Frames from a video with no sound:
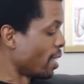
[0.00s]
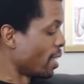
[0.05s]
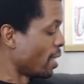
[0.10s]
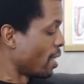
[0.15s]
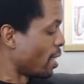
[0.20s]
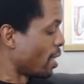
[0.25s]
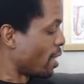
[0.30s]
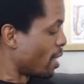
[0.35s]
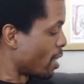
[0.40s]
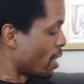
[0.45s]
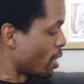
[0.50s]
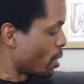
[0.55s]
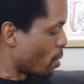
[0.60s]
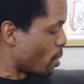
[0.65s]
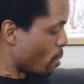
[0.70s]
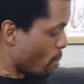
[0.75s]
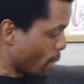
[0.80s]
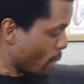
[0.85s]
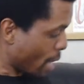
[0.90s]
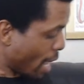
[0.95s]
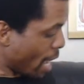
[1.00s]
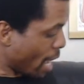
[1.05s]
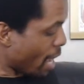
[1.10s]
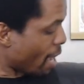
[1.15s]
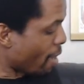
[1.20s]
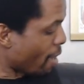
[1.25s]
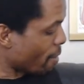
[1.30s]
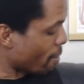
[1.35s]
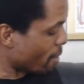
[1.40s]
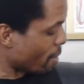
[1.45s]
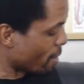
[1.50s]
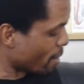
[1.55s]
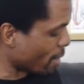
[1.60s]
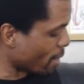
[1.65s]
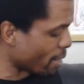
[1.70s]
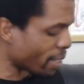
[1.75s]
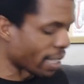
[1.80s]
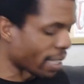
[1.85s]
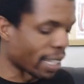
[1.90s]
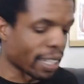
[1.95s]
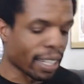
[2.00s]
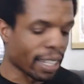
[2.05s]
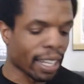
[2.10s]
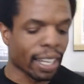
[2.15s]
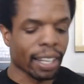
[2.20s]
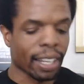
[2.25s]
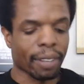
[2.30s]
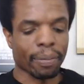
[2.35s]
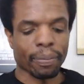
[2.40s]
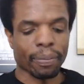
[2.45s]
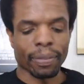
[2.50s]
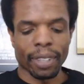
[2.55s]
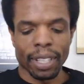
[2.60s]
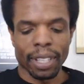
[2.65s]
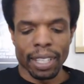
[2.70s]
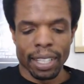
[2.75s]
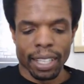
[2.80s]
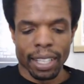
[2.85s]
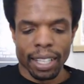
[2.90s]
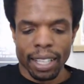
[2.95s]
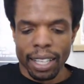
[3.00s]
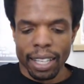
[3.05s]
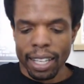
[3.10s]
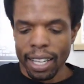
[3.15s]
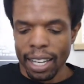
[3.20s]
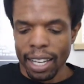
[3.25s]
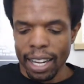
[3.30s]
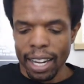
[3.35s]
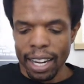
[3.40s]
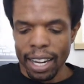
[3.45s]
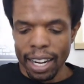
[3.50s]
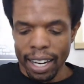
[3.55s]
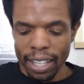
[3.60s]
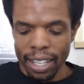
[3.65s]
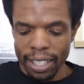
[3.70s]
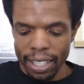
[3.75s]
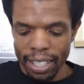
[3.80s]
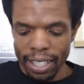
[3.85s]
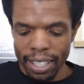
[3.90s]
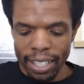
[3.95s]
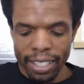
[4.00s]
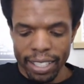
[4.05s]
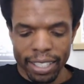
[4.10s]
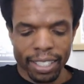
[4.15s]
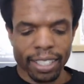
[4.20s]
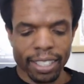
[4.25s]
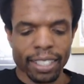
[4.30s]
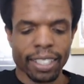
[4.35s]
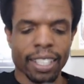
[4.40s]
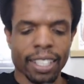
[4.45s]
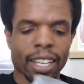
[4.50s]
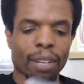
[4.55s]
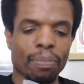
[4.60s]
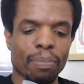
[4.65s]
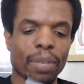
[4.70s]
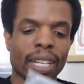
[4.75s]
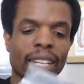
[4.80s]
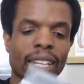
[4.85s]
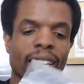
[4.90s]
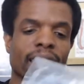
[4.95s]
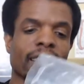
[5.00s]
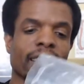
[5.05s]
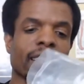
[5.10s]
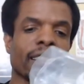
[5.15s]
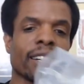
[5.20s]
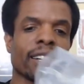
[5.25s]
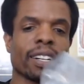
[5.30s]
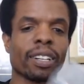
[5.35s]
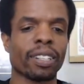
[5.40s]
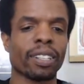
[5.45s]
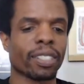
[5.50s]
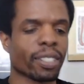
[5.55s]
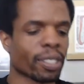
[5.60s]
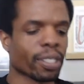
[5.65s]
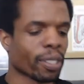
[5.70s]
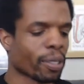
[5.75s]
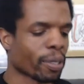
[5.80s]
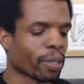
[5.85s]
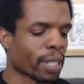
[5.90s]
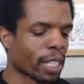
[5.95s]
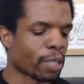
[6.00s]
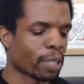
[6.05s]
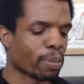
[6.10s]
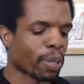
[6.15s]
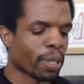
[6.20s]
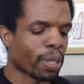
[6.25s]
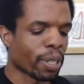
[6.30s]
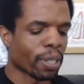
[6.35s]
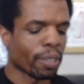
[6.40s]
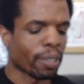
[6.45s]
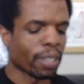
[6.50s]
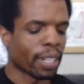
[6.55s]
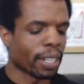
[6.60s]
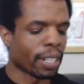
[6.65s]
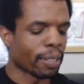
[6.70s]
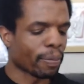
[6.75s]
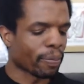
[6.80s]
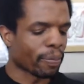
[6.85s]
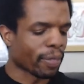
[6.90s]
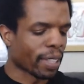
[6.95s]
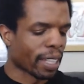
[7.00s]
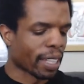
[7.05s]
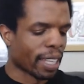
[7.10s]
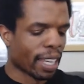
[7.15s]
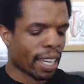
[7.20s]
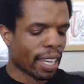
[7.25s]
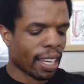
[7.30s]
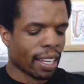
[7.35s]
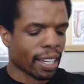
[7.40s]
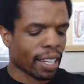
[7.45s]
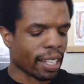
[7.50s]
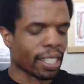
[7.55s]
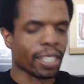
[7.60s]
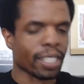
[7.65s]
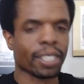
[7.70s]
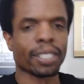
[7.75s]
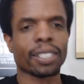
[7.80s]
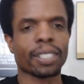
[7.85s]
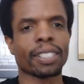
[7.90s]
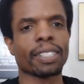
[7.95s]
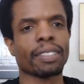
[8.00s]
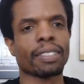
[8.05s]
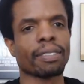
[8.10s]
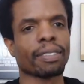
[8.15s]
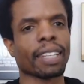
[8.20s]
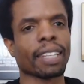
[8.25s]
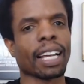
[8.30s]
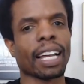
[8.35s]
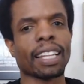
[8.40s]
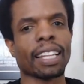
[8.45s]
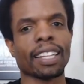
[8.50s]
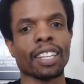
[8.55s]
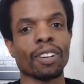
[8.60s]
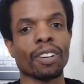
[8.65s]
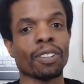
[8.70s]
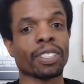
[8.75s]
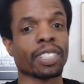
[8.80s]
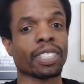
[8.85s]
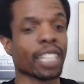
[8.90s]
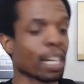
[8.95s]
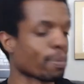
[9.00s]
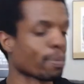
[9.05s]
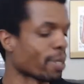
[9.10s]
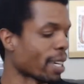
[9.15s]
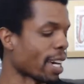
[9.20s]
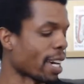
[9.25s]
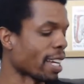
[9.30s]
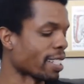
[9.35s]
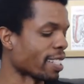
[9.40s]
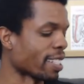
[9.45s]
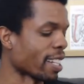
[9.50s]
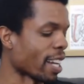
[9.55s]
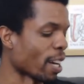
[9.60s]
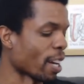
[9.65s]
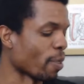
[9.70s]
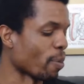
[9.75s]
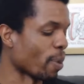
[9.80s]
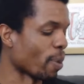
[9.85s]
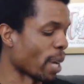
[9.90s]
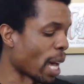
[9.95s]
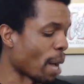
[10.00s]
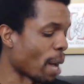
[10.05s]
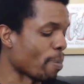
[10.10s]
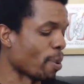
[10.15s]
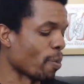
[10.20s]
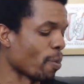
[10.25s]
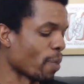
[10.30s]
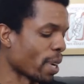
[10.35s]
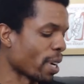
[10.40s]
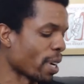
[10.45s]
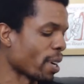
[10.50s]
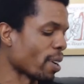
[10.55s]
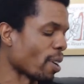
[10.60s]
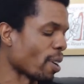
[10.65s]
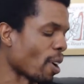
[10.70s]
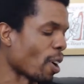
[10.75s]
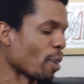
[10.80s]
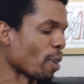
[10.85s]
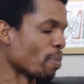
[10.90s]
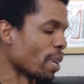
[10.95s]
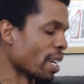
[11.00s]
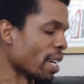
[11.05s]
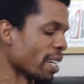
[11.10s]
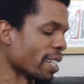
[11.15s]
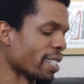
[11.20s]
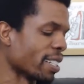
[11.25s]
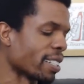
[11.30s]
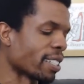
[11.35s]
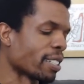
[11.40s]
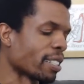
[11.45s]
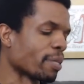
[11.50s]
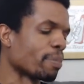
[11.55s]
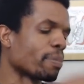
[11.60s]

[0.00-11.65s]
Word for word: it's cool to have. I'll say that. And then got a beanie here, so that's pretty all right. Because the only types of hats that I would happen to wear are beanies.